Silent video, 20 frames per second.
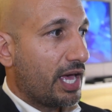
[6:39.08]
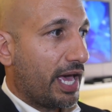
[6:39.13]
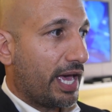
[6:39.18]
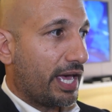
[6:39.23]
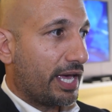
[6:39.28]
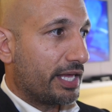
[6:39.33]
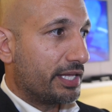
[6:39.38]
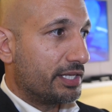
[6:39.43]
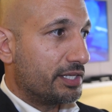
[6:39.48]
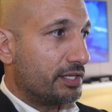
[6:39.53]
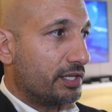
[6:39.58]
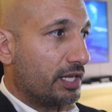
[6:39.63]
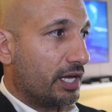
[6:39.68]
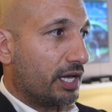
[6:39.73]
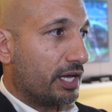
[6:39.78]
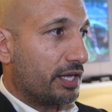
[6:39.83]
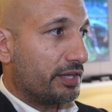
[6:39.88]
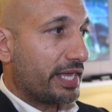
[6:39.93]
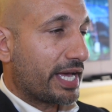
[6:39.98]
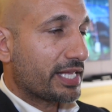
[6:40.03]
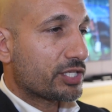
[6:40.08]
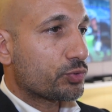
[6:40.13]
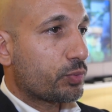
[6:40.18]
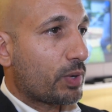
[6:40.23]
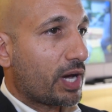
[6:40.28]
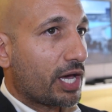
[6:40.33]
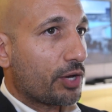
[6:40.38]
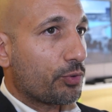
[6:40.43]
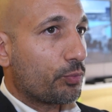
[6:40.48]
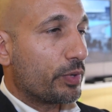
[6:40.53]
And that's
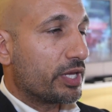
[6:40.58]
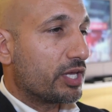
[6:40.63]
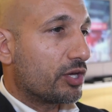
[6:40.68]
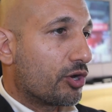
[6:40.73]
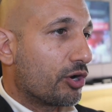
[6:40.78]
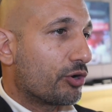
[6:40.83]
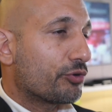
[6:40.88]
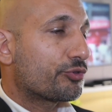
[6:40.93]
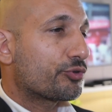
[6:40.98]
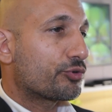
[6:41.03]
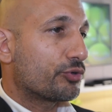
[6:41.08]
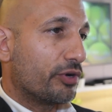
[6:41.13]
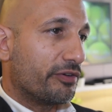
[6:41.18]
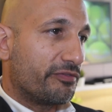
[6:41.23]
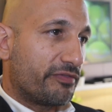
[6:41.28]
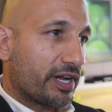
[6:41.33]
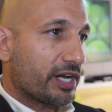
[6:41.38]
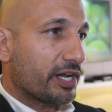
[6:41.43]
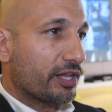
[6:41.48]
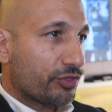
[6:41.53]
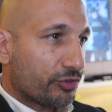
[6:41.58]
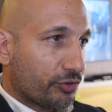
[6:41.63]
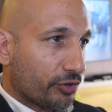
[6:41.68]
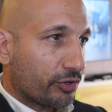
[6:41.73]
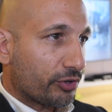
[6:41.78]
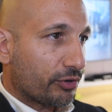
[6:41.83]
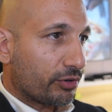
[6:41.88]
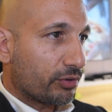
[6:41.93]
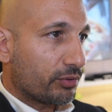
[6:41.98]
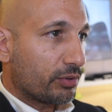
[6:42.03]
why we go through a very
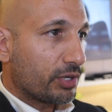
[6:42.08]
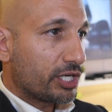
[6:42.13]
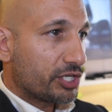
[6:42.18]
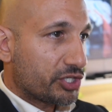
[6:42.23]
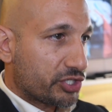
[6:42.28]
thorough